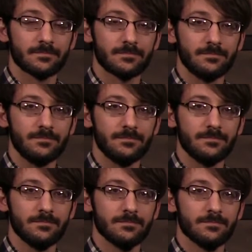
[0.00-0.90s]

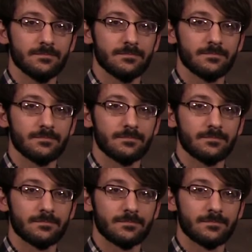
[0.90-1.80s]

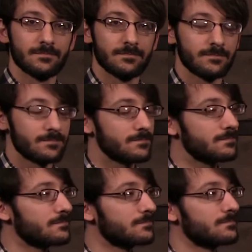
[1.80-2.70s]

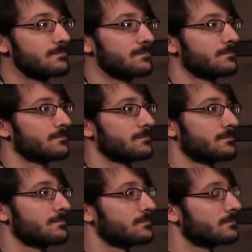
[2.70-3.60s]

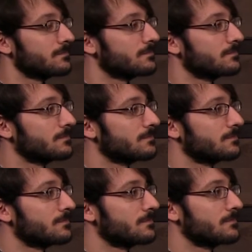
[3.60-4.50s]

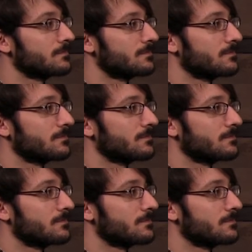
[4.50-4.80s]
[no speech]